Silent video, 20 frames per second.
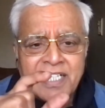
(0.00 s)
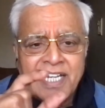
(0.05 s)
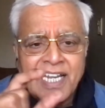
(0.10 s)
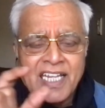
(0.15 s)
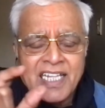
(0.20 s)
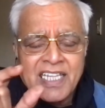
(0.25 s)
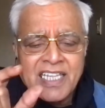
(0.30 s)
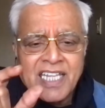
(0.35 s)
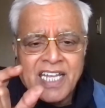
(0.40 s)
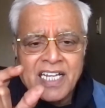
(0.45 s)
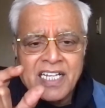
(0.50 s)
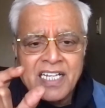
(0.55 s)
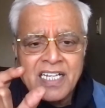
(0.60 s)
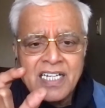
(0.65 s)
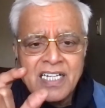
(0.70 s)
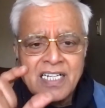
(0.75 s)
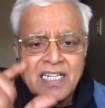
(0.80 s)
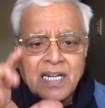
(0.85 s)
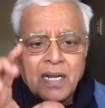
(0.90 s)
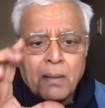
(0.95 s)
like that.
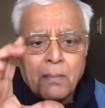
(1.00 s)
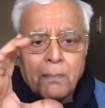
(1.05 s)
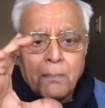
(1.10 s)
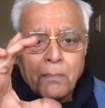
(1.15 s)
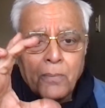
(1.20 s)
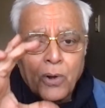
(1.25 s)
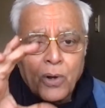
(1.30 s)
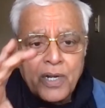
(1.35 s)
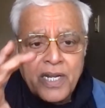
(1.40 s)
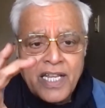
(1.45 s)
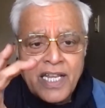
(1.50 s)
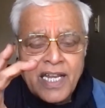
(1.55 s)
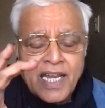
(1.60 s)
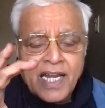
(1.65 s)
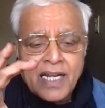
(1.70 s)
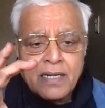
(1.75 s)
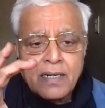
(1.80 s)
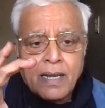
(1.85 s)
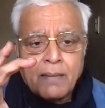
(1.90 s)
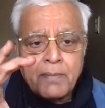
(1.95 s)
Modi
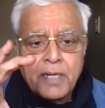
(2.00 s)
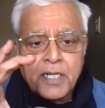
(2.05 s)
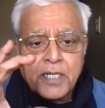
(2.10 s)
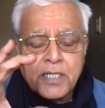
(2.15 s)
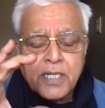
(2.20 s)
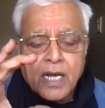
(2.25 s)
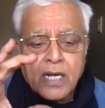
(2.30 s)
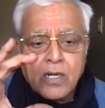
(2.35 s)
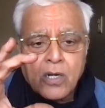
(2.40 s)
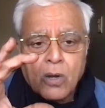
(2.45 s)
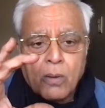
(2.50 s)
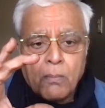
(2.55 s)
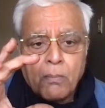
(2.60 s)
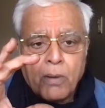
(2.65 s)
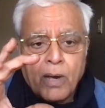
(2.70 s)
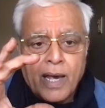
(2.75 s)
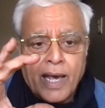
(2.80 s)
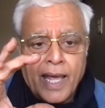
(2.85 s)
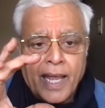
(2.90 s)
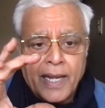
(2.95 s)
and Amit Shah
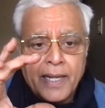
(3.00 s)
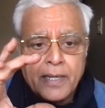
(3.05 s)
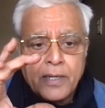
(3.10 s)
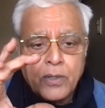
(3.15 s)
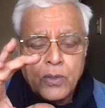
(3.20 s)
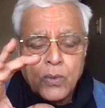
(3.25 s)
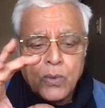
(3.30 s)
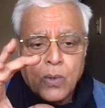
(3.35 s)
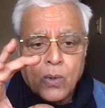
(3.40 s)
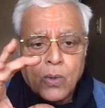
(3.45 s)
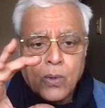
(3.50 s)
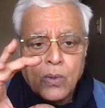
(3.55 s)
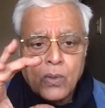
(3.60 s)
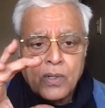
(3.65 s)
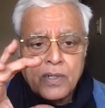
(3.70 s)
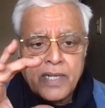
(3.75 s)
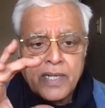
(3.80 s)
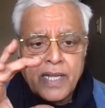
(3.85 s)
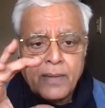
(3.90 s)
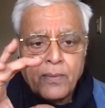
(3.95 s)
combined duo,
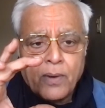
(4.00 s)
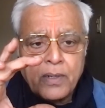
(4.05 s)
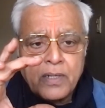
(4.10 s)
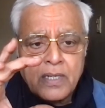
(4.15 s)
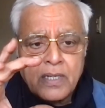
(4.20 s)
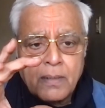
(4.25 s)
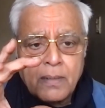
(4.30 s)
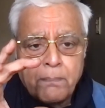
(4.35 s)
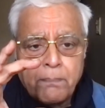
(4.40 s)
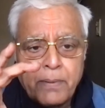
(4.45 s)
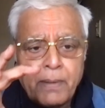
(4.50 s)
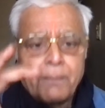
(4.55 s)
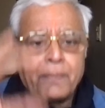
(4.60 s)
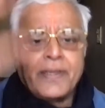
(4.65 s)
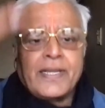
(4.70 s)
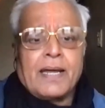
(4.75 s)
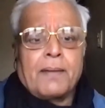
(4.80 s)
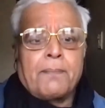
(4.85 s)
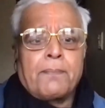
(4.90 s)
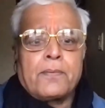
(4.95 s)
they want to pip
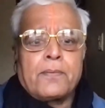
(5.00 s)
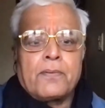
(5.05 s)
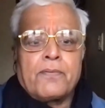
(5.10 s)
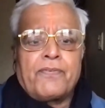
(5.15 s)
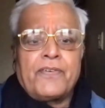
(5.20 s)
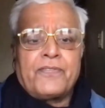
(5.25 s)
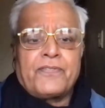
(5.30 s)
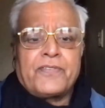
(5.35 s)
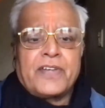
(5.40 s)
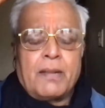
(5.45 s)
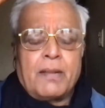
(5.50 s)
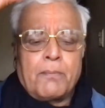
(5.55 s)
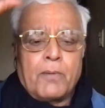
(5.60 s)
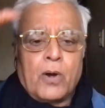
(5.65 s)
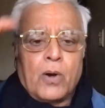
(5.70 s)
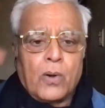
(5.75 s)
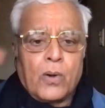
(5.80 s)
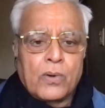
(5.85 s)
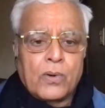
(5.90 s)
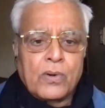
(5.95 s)
it up to 50
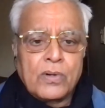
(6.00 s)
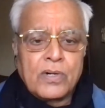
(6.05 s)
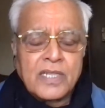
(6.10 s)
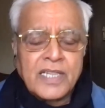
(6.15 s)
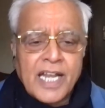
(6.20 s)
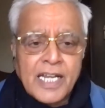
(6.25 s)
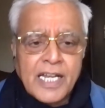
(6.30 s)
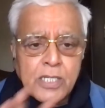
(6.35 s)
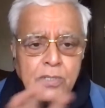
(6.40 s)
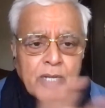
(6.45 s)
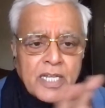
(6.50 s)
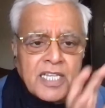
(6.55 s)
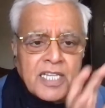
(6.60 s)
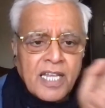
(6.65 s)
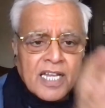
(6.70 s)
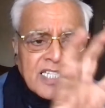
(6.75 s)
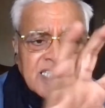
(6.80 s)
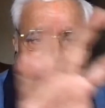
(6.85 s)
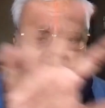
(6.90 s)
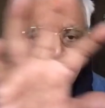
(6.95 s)
more. That is why they
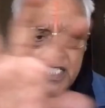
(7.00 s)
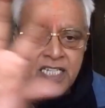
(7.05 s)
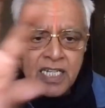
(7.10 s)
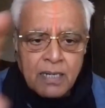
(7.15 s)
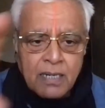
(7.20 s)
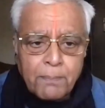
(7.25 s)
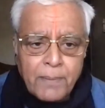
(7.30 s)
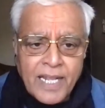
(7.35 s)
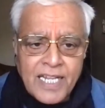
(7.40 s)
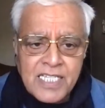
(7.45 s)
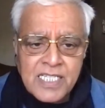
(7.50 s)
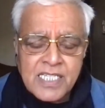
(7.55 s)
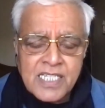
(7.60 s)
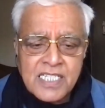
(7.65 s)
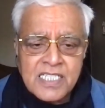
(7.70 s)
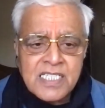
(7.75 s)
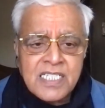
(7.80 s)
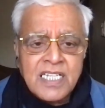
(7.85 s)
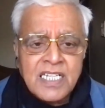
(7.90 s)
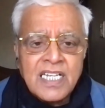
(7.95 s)
are searching
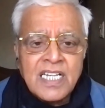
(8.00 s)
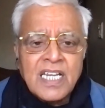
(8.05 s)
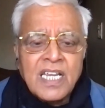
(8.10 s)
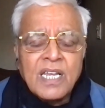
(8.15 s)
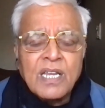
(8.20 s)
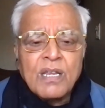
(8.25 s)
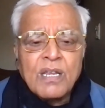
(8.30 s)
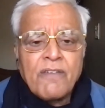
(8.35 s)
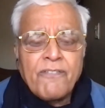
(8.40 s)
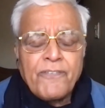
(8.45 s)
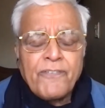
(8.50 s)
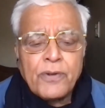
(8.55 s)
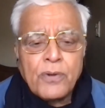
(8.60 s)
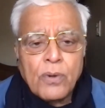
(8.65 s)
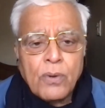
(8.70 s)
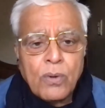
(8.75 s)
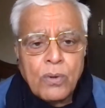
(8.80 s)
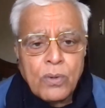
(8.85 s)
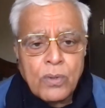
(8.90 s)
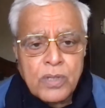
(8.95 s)
places. If you
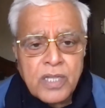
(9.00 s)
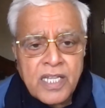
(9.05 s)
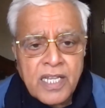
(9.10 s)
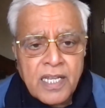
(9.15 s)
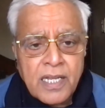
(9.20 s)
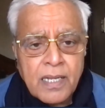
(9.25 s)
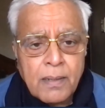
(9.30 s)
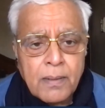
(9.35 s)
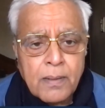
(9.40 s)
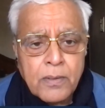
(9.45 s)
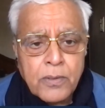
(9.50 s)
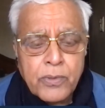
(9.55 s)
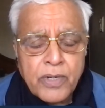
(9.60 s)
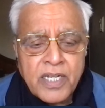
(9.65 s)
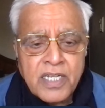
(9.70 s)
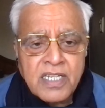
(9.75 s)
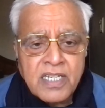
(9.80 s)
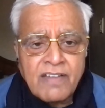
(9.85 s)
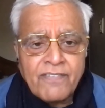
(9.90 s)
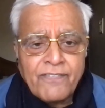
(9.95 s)
know the
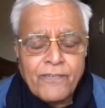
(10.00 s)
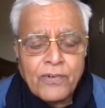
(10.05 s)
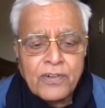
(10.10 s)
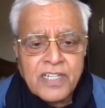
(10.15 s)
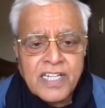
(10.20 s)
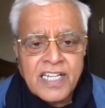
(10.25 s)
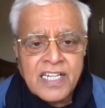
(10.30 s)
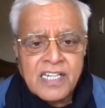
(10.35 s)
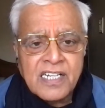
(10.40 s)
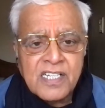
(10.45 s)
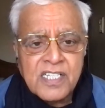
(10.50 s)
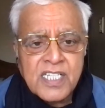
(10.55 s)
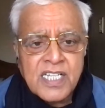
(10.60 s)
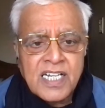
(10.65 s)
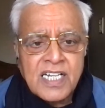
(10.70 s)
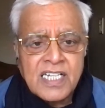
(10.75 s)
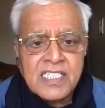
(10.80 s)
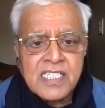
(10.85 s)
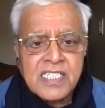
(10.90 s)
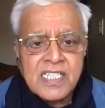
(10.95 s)
2014
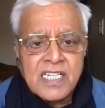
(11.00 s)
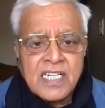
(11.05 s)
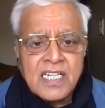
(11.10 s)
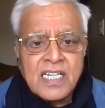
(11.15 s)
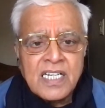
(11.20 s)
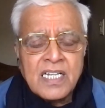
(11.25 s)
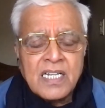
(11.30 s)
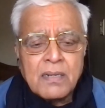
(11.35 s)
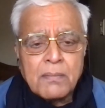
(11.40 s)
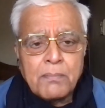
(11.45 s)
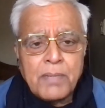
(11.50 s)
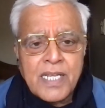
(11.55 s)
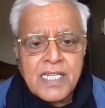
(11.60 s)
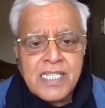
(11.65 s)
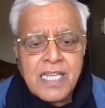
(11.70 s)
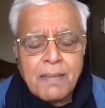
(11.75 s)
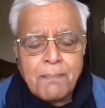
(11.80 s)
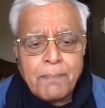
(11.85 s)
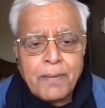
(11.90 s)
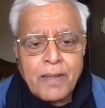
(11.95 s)
results,
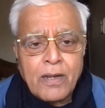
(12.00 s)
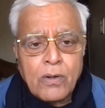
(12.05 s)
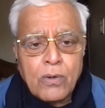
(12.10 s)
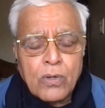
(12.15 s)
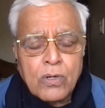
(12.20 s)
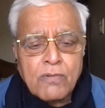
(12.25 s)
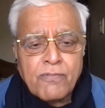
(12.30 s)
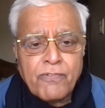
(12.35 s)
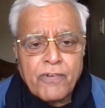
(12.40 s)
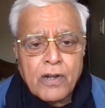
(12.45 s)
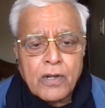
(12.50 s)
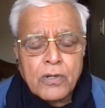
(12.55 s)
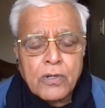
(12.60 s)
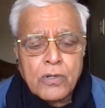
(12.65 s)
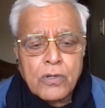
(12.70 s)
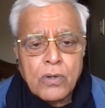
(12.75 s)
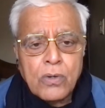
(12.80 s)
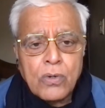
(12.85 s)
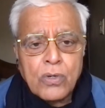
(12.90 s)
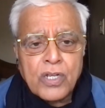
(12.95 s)
BJP looked for
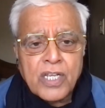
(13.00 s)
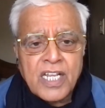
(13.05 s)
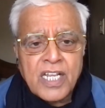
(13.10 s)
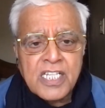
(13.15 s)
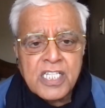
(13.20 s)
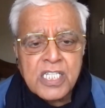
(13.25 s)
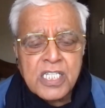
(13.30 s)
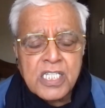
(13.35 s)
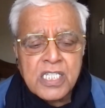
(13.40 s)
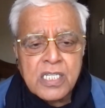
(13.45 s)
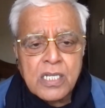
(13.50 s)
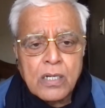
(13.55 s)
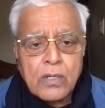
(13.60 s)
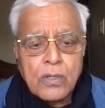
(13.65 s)
look east